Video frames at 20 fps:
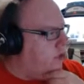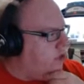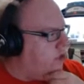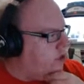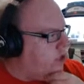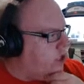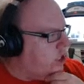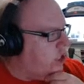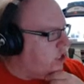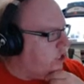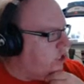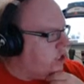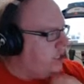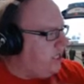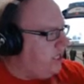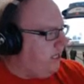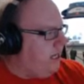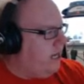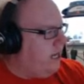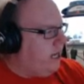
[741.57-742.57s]
turtle
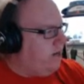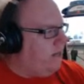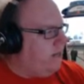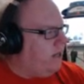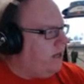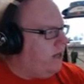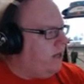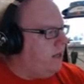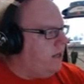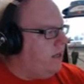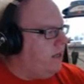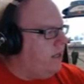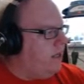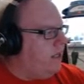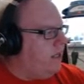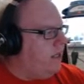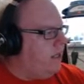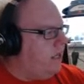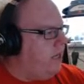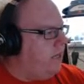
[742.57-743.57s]
shell armor
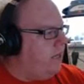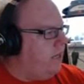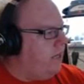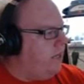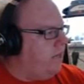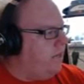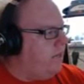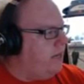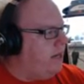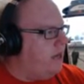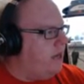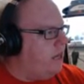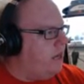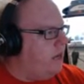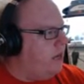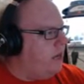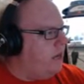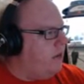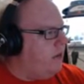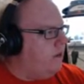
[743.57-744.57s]
is, like, the best
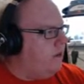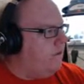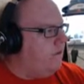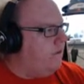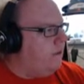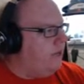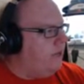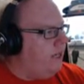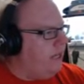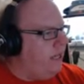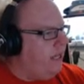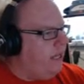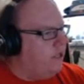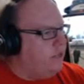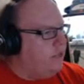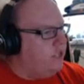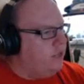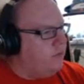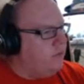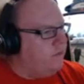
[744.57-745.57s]
armor for me in
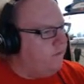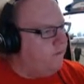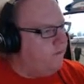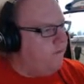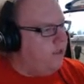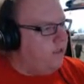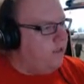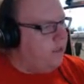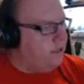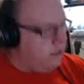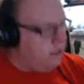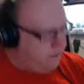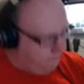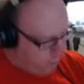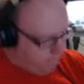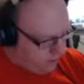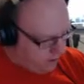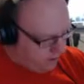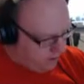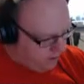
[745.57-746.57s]
terms of physical
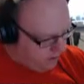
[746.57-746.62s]
defense,